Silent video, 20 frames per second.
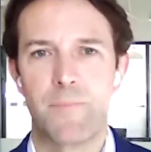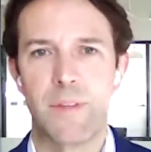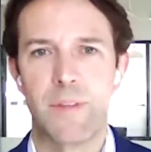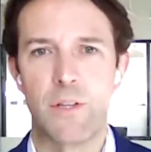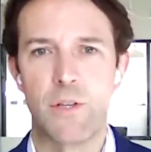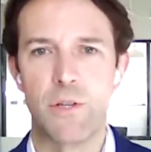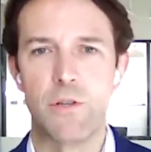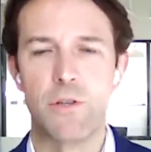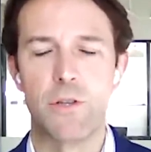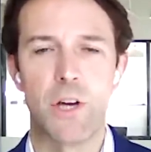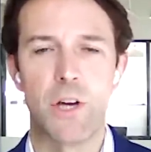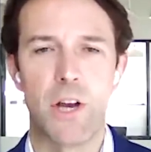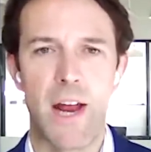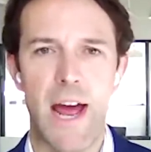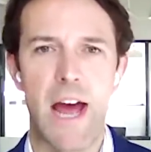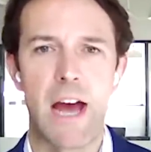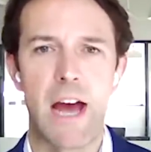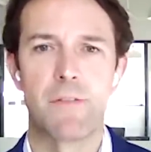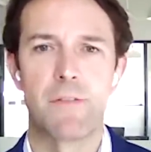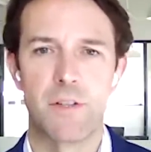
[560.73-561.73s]
you're going to
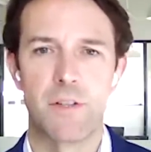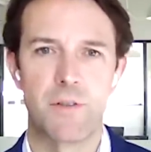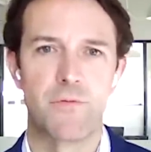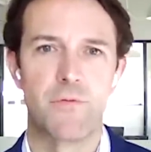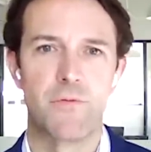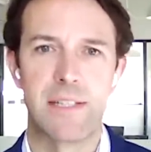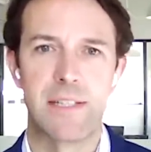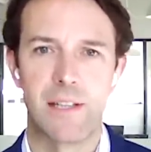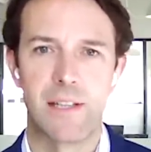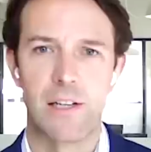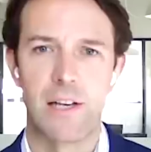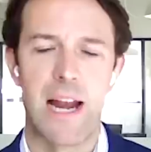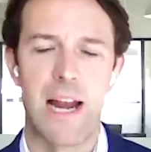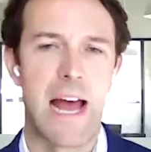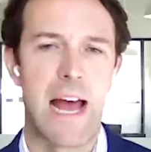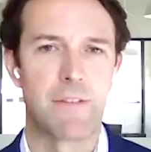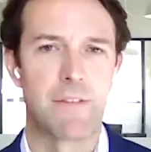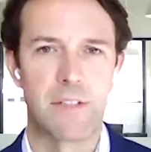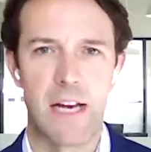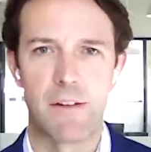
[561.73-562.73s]
have, as a retailer, you
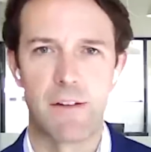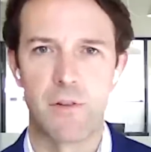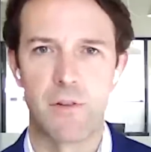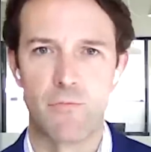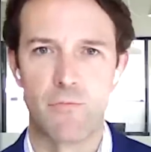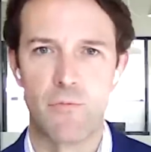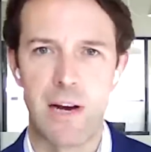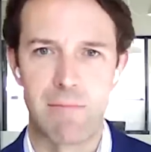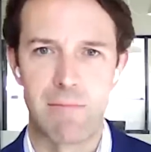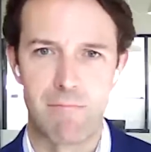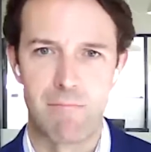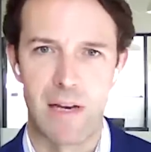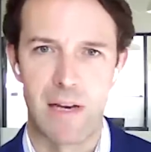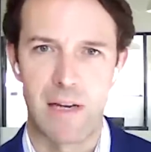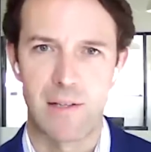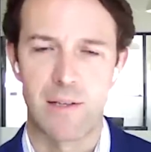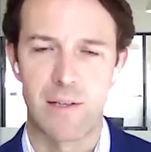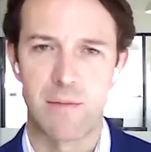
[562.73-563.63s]
have to have the right mix,